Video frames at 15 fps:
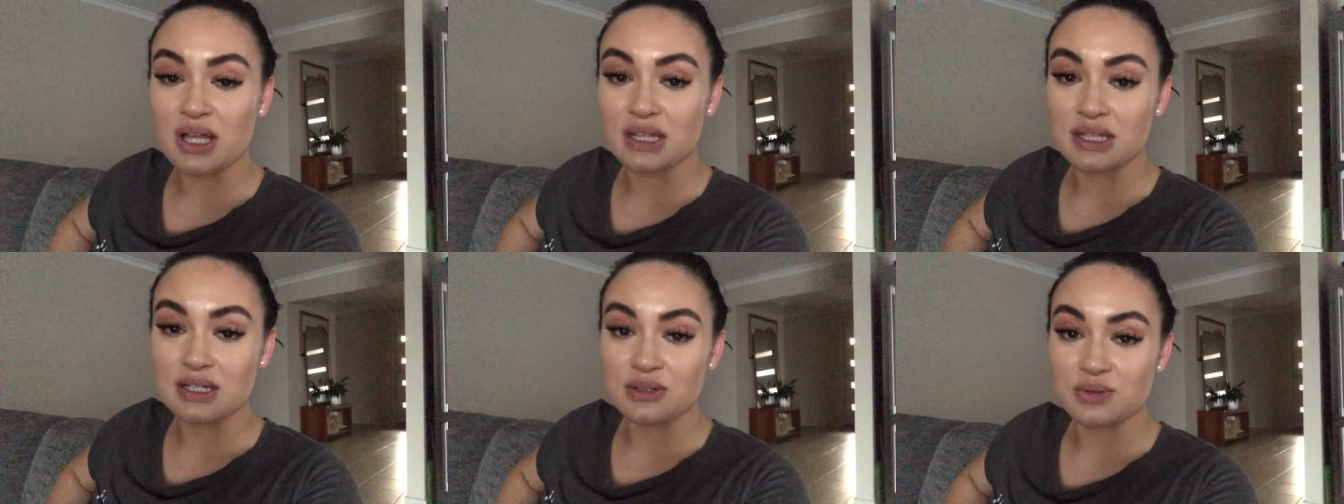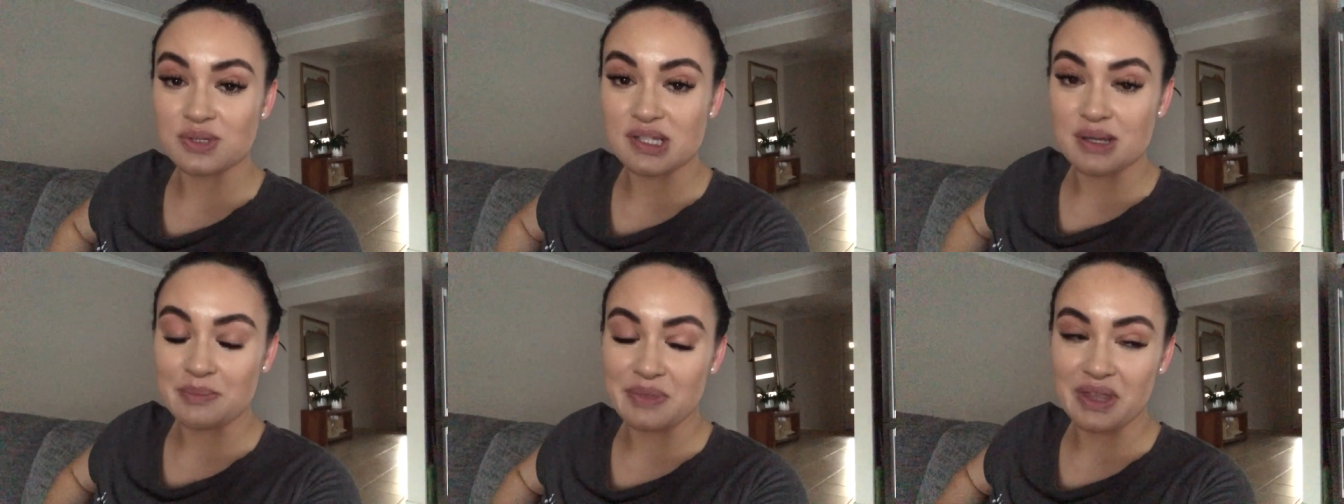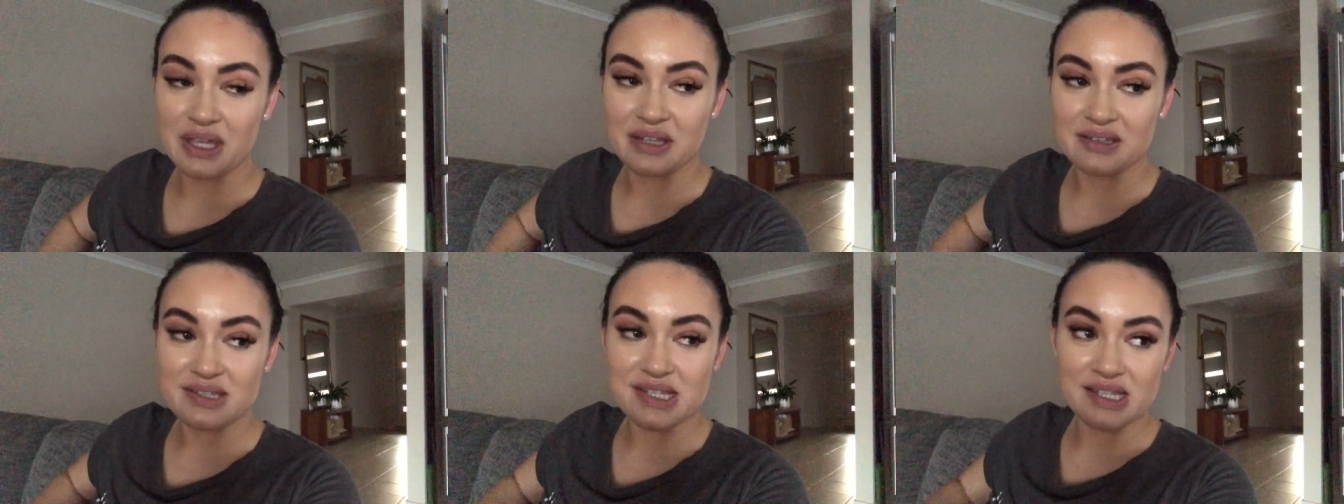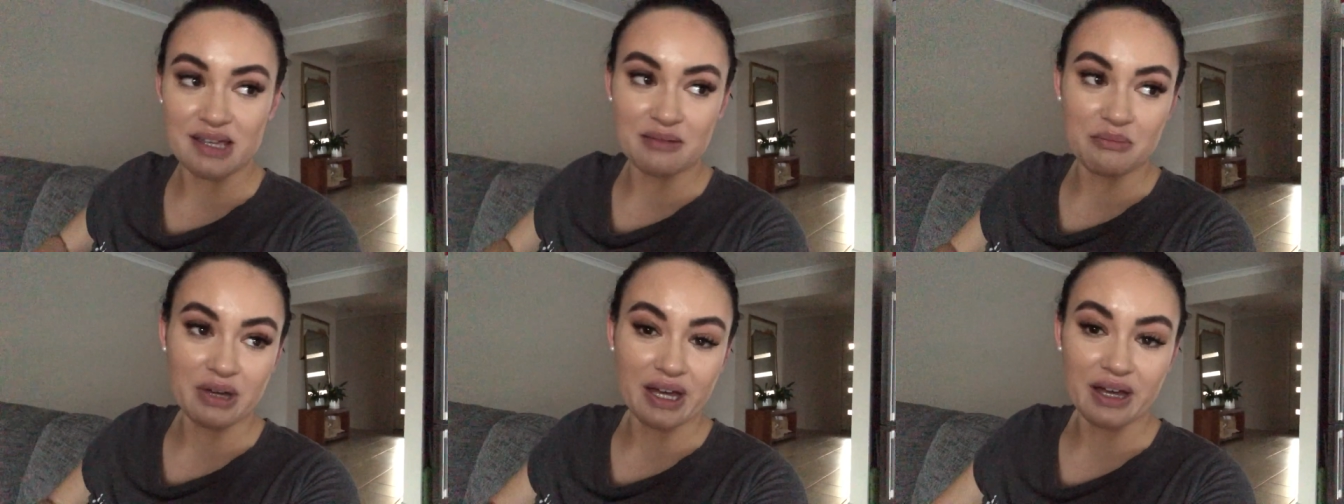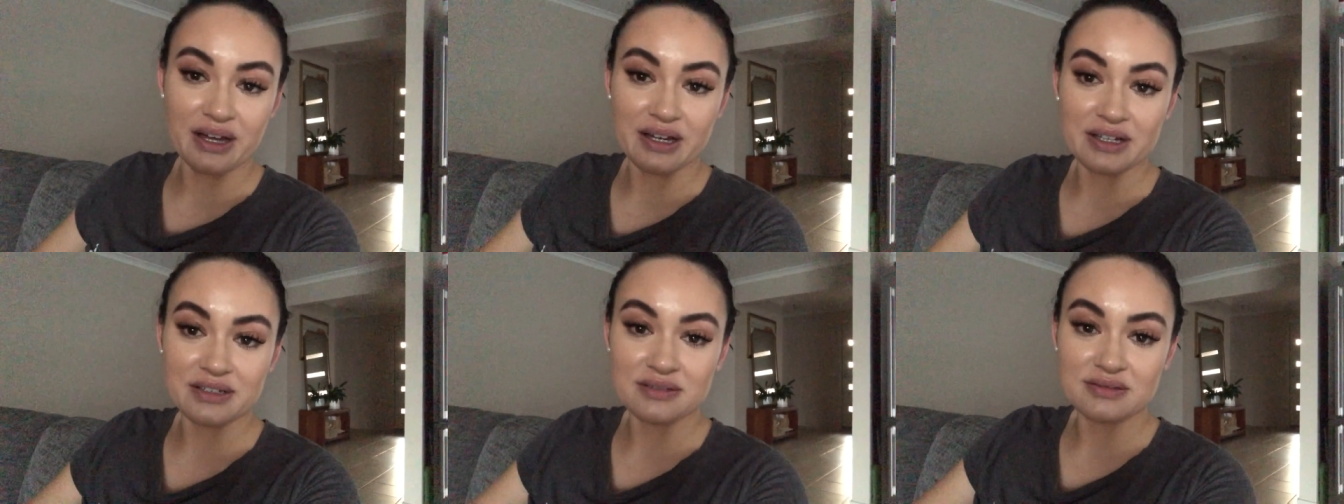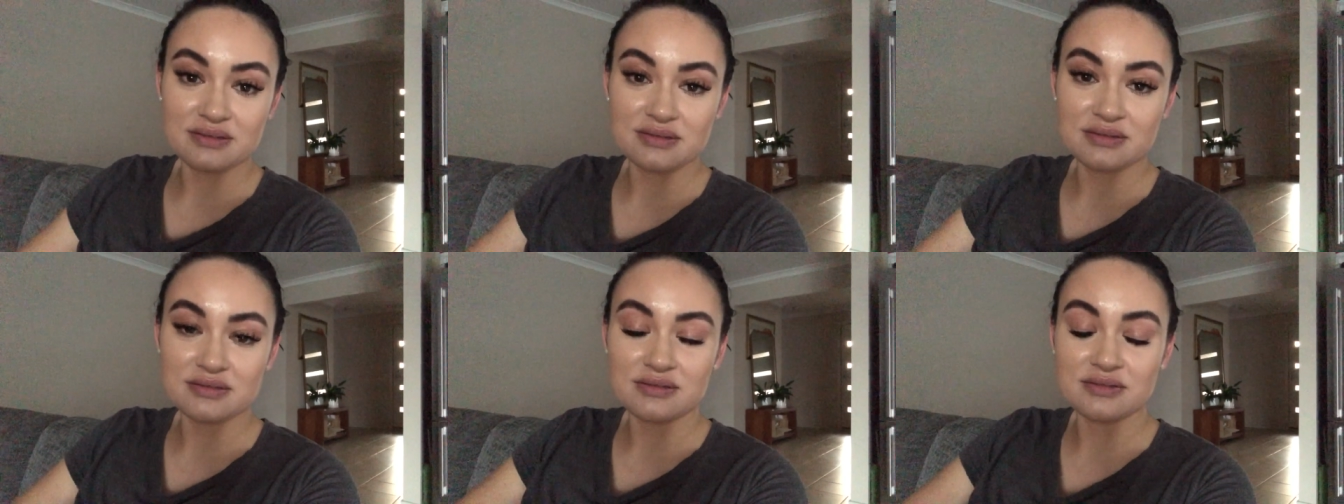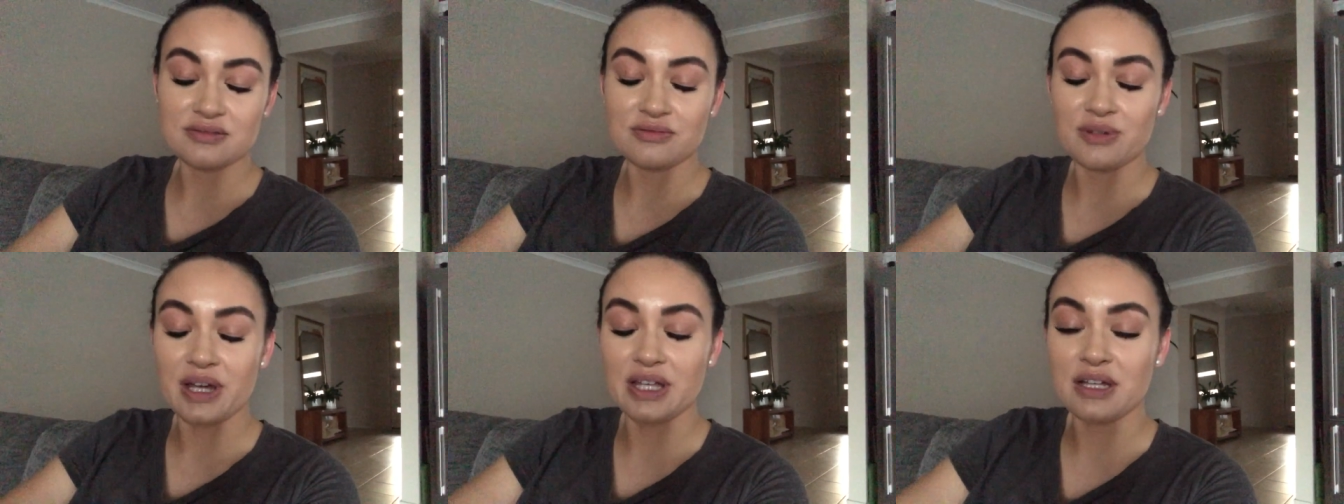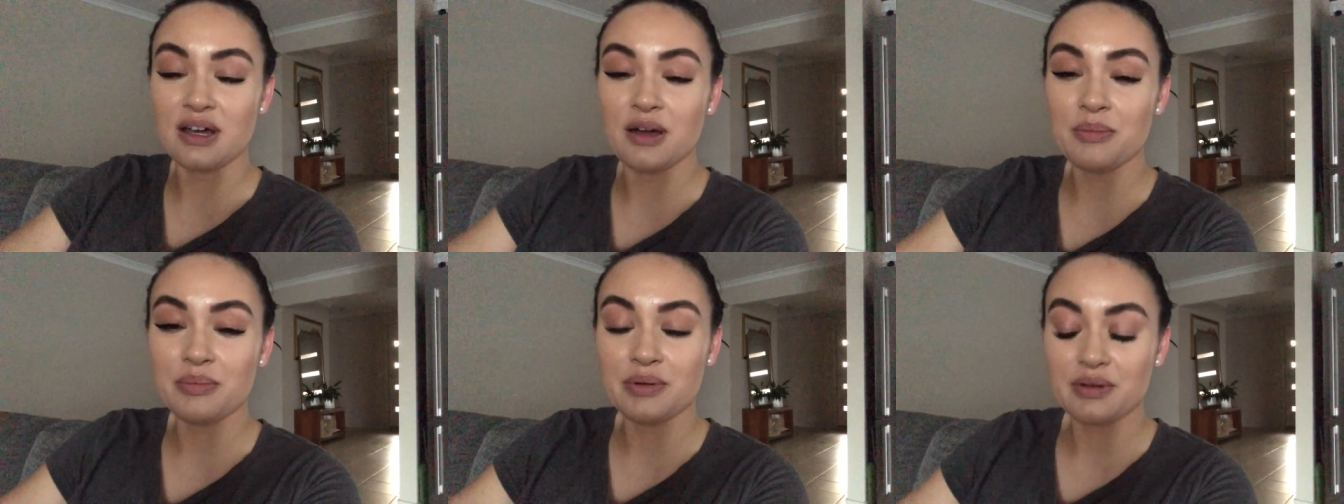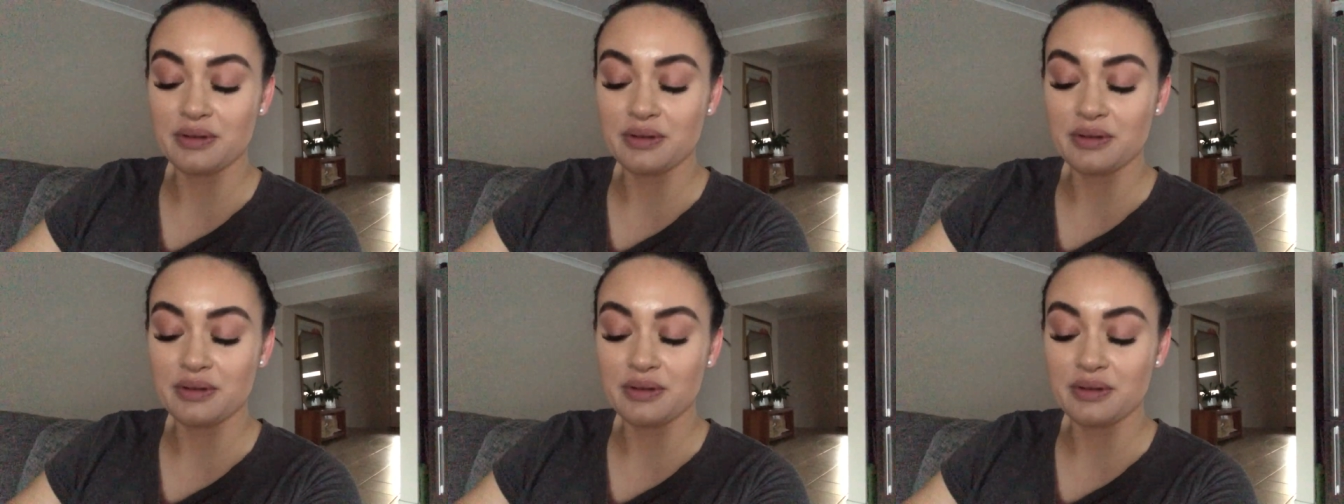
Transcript: a little something to get my heart rate up.